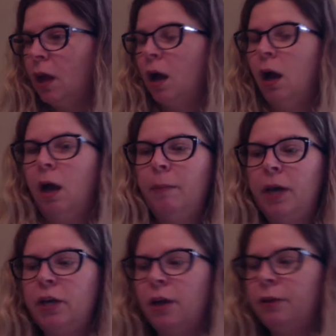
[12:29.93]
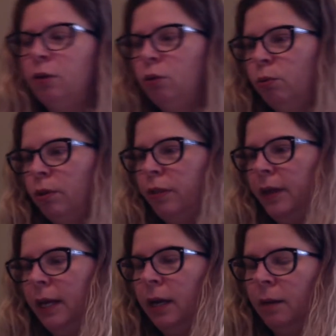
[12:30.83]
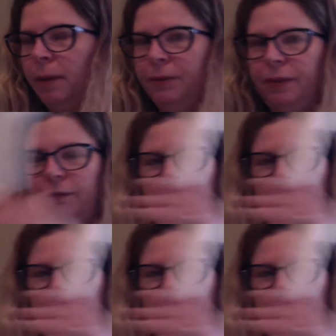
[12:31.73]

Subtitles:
Another cool thing about the